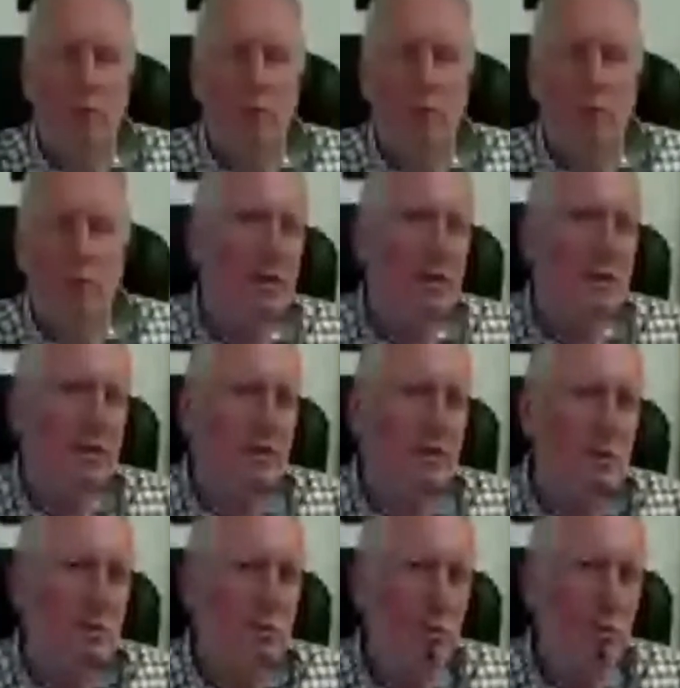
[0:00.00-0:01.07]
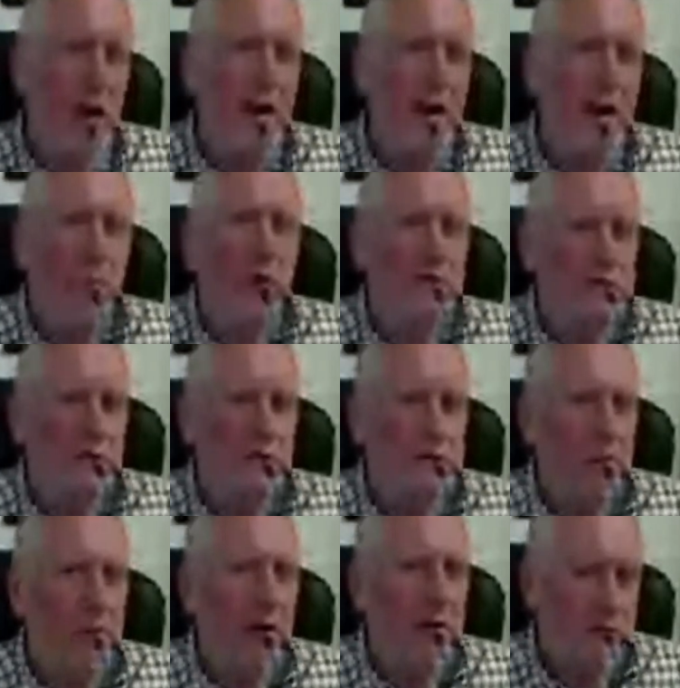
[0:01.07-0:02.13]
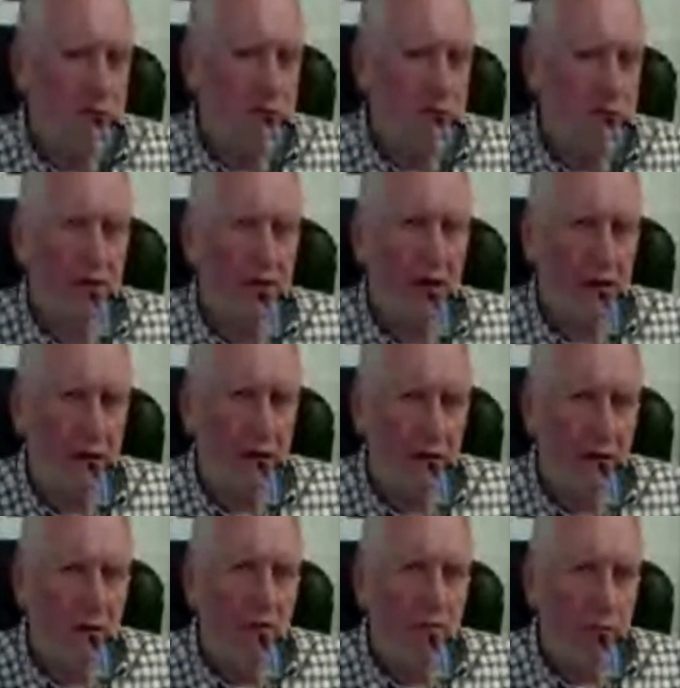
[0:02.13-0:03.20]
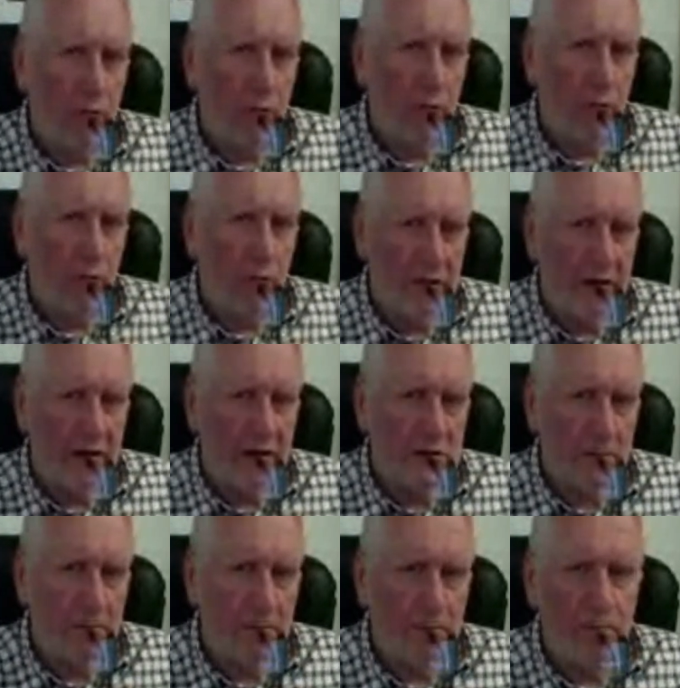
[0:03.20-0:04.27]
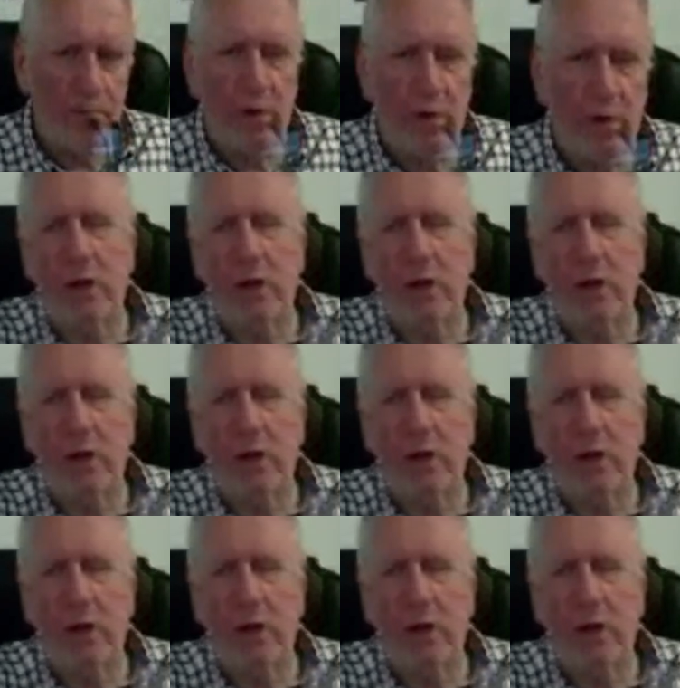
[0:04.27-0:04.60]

how pint-sized campaigns are put together for that theatre.